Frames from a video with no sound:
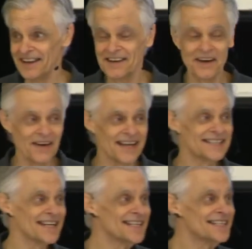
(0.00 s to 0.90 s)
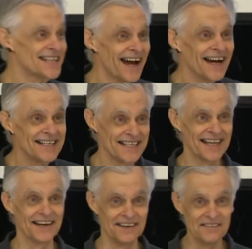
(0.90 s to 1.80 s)
you know, it's, this is the
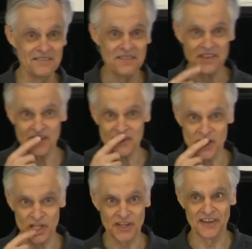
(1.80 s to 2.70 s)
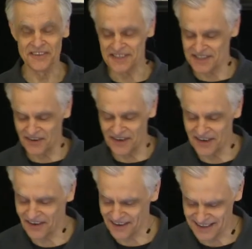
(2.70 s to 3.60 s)
idea that, that, that, that's going
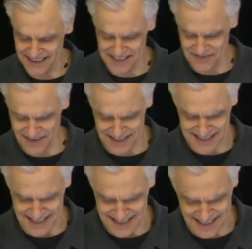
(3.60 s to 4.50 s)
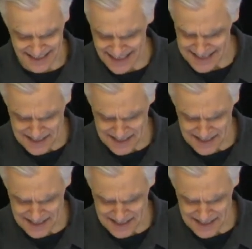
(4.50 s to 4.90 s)
on in these verses. Like, let's